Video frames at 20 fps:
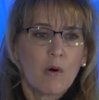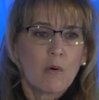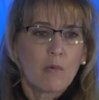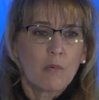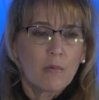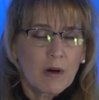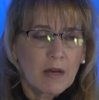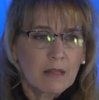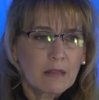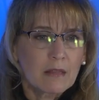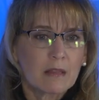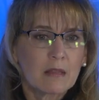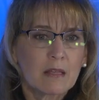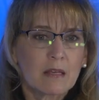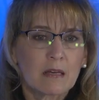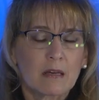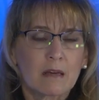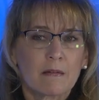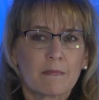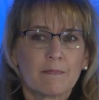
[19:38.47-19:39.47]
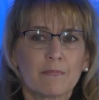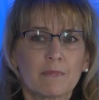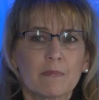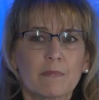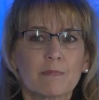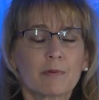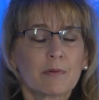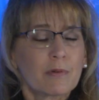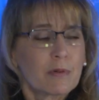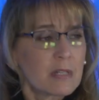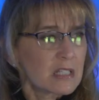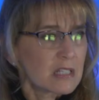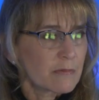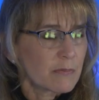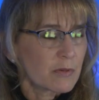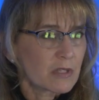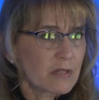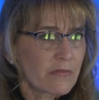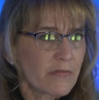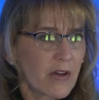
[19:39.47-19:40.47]
what the
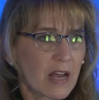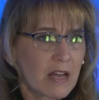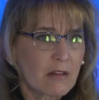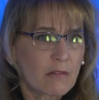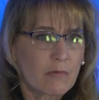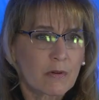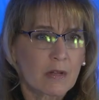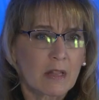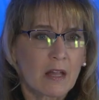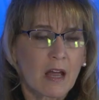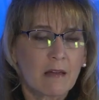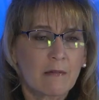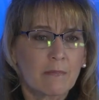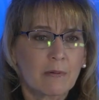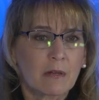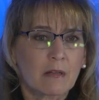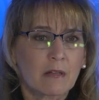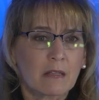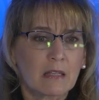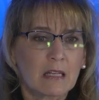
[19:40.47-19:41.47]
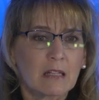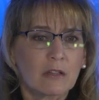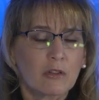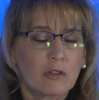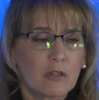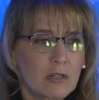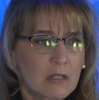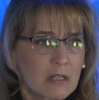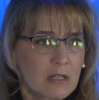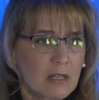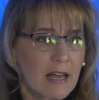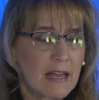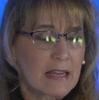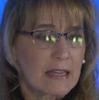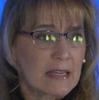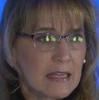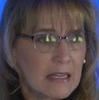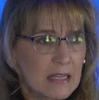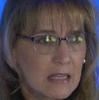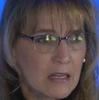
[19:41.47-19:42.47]
principles of high reliability look
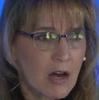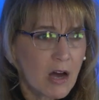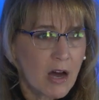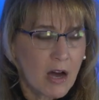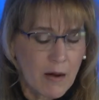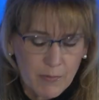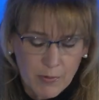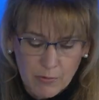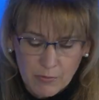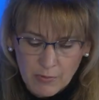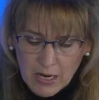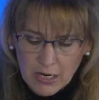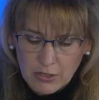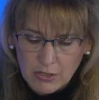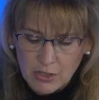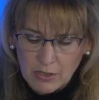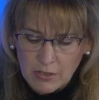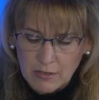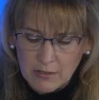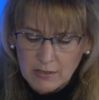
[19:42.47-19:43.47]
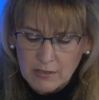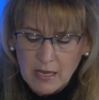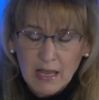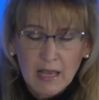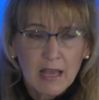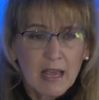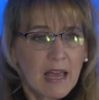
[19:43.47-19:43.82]
like in operations,